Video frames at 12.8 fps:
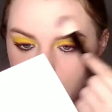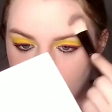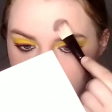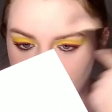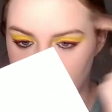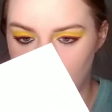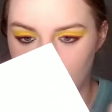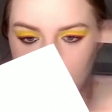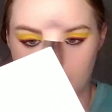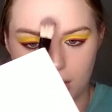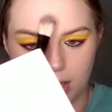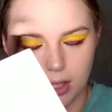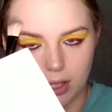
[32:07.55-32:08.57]
Then take
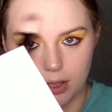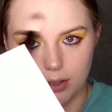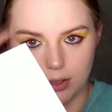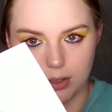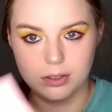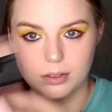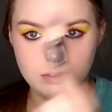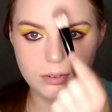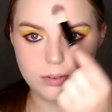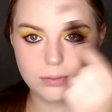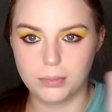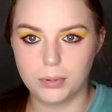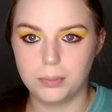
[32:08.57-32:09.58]
and just
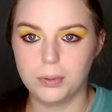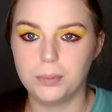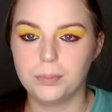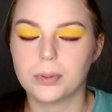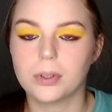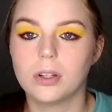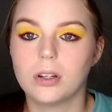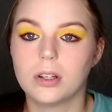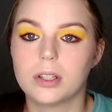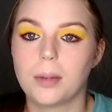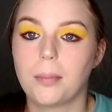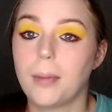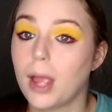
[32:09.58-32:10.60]
boop on
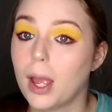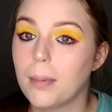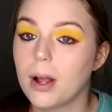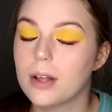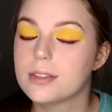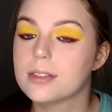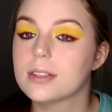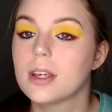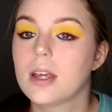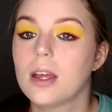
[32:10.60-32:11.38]
top of my eyebrows.